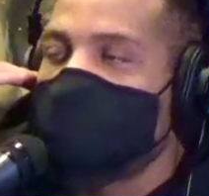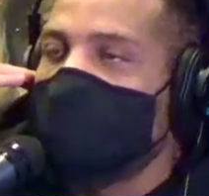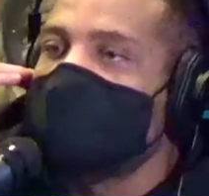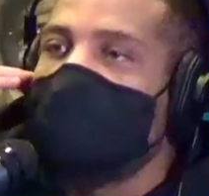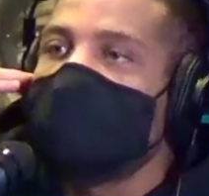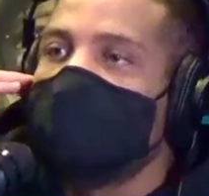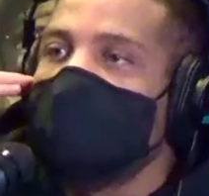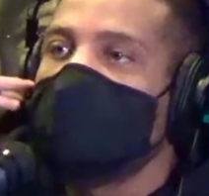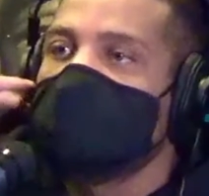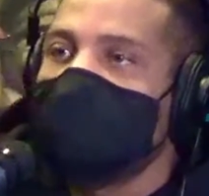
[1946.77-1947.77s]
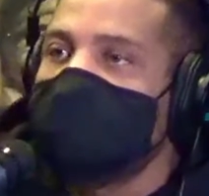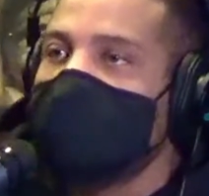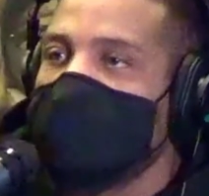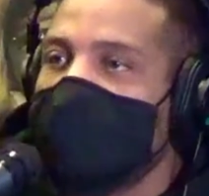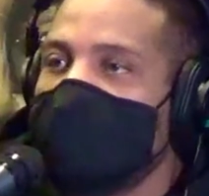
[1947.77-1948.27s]
out there and stuff like
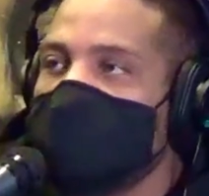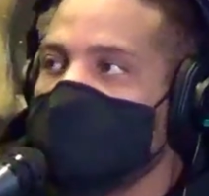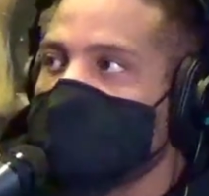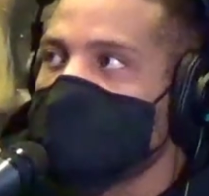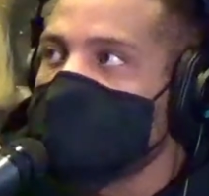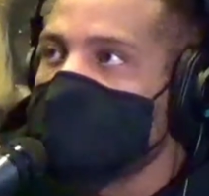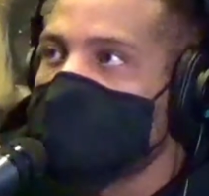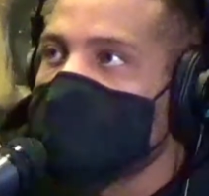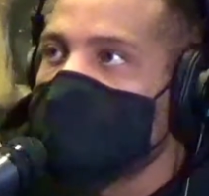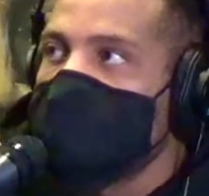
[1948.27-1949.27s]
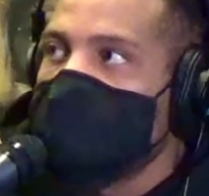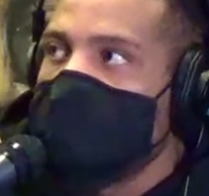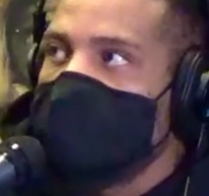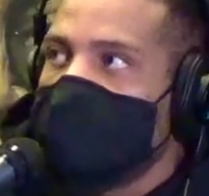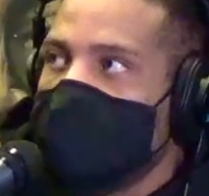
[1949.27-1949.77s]
that.
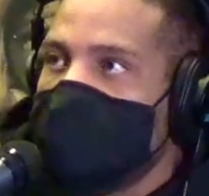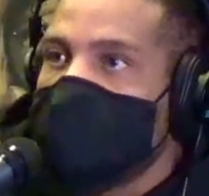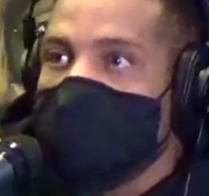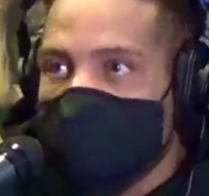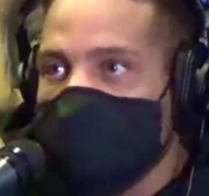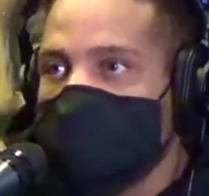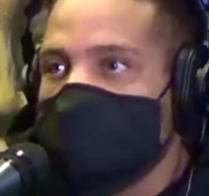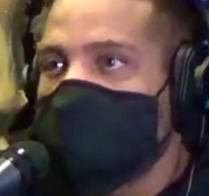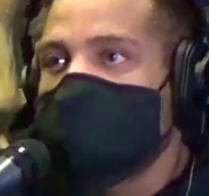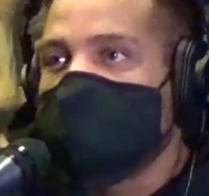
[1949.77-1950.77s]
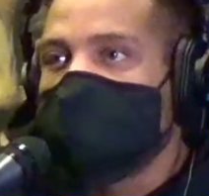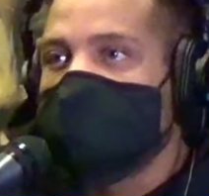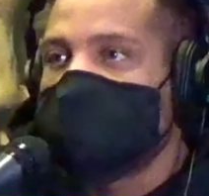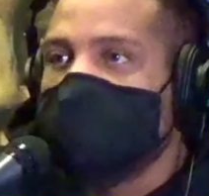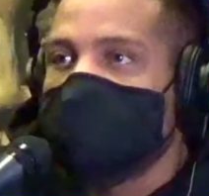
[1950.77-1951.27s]
And the news is so
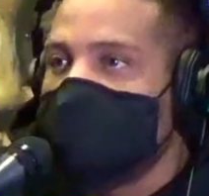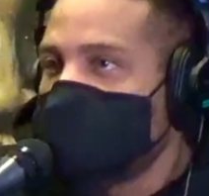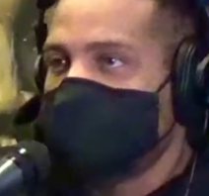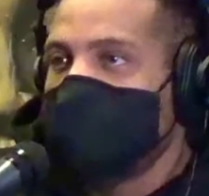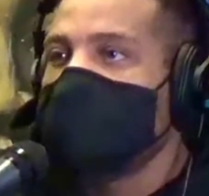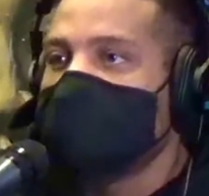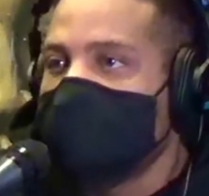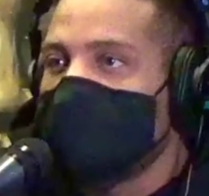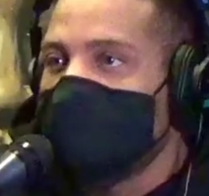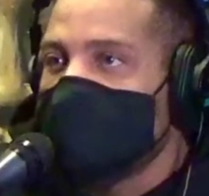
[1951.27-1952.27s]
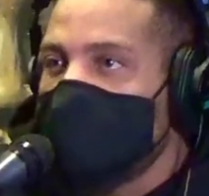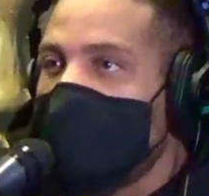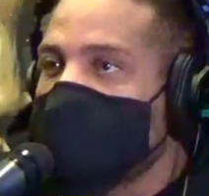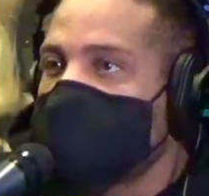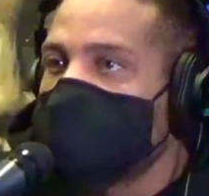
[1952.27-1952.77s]
different than the
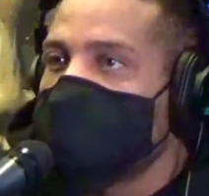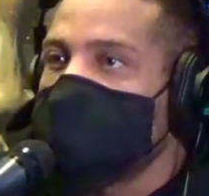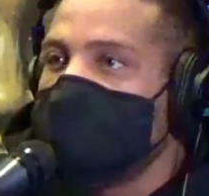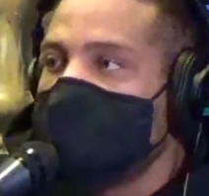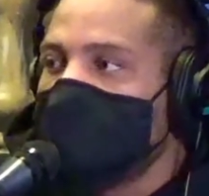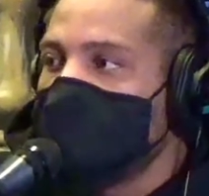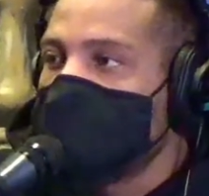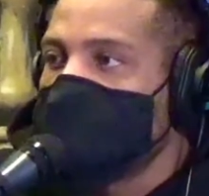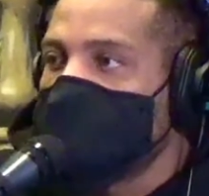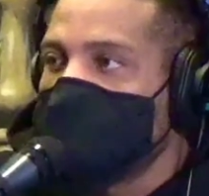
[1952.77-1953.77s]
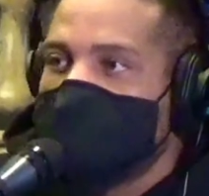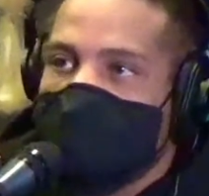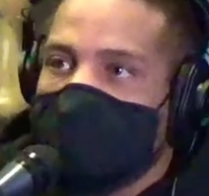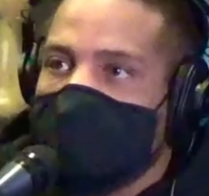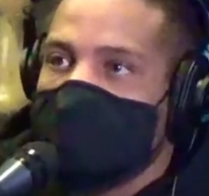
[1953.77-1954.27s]
actual
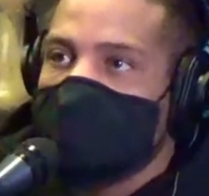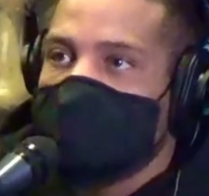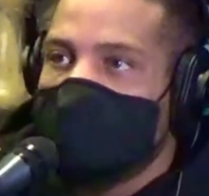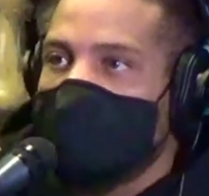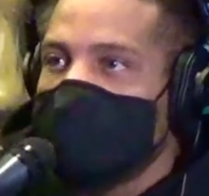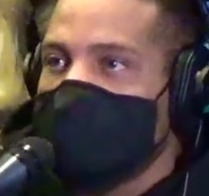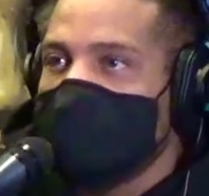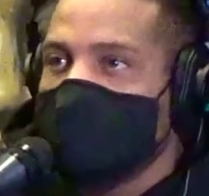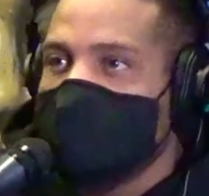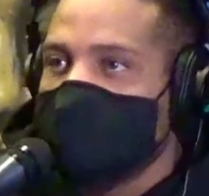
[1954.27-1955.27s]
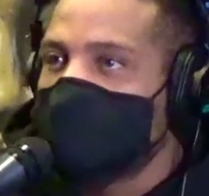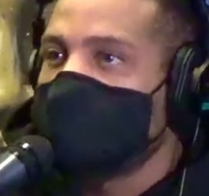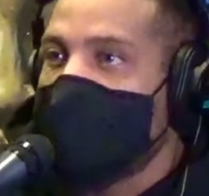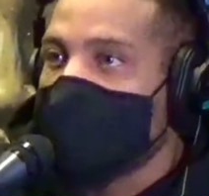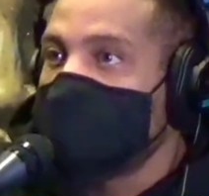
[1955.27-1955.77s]
stories that I heard from the actual
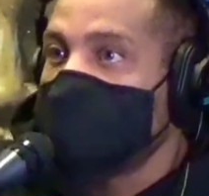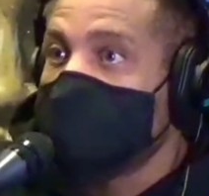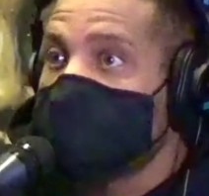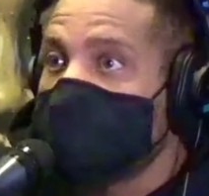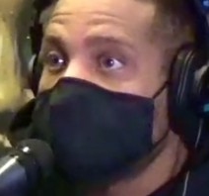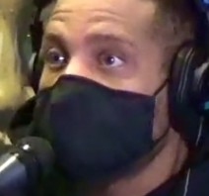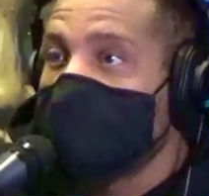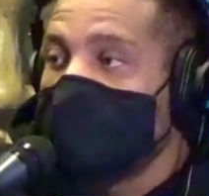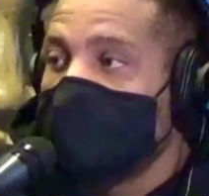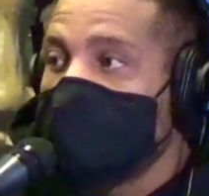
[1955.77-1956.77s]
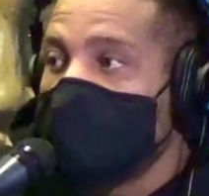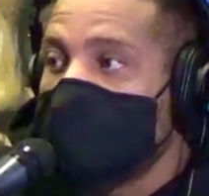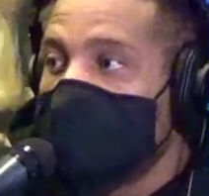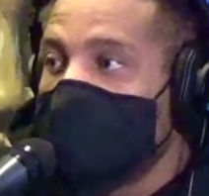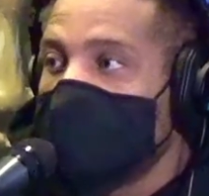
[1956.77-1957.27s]
people. And
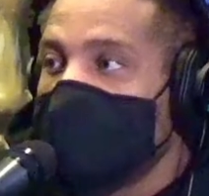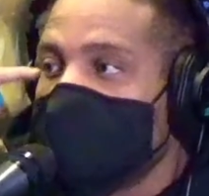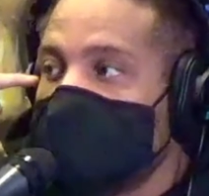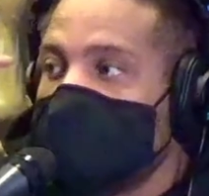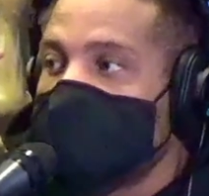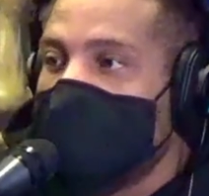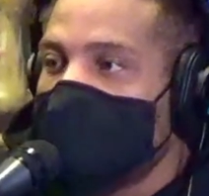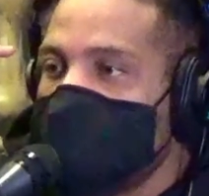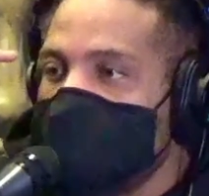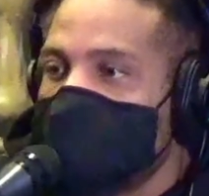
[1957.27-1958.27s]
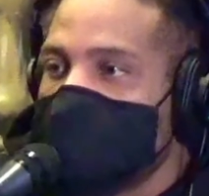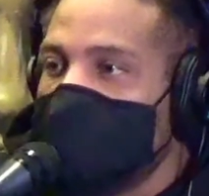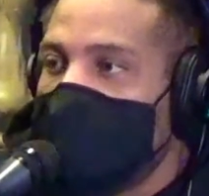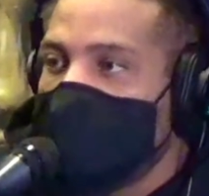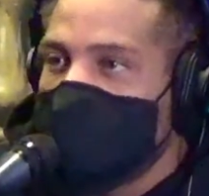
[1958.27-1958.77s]
I don't know if a lot of people realize
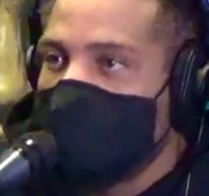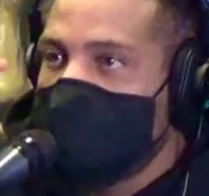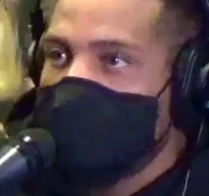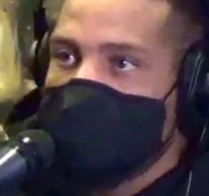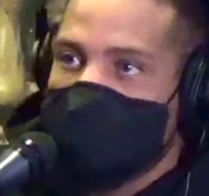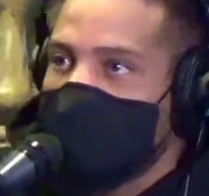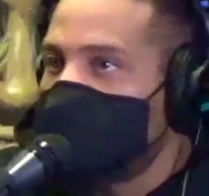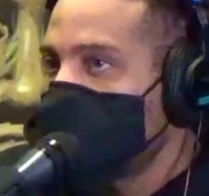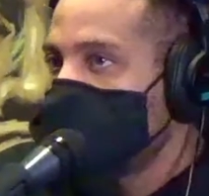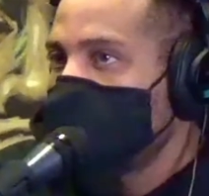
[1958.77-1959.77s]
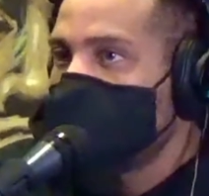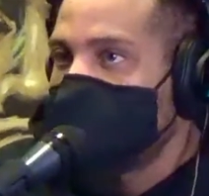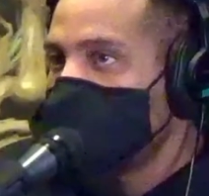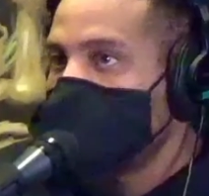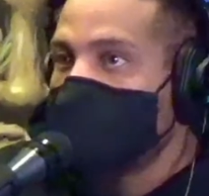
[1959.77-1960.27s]
there's that discrepancy between the
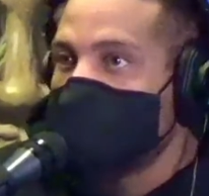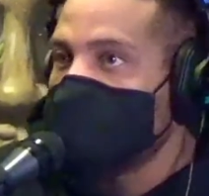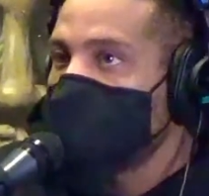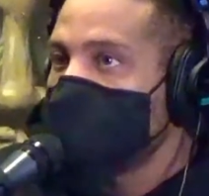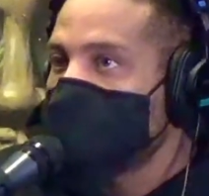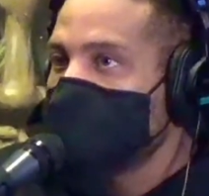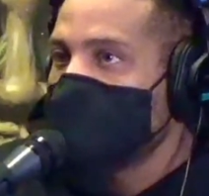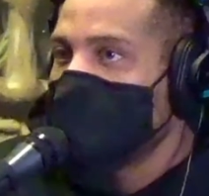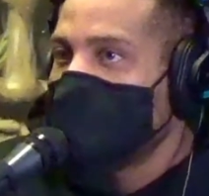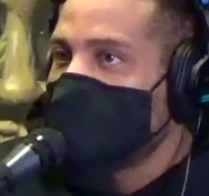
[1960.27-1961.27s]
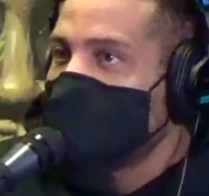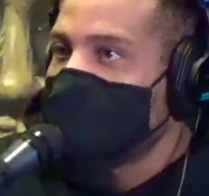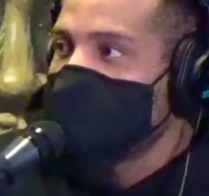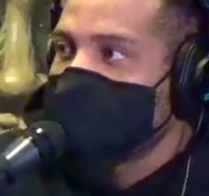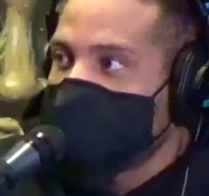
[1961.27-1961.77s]
news and
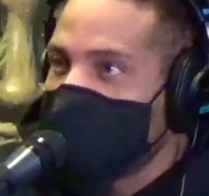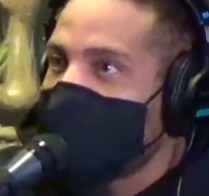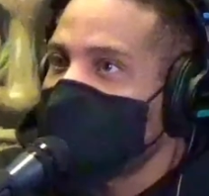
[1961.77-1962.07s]
reality.